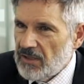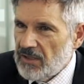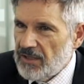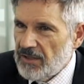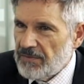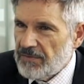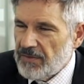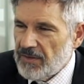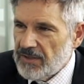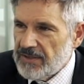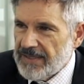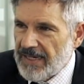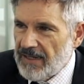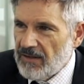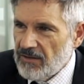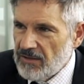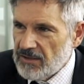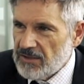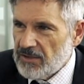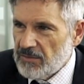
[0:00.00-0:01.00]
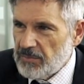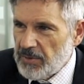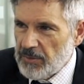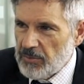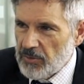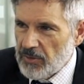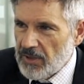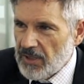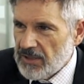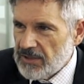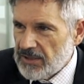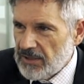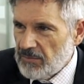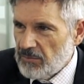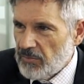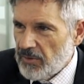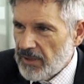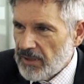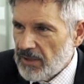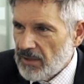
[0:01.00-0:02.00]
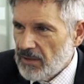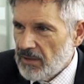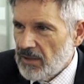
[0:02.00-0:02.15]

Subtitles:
the different talents that people on a team bring.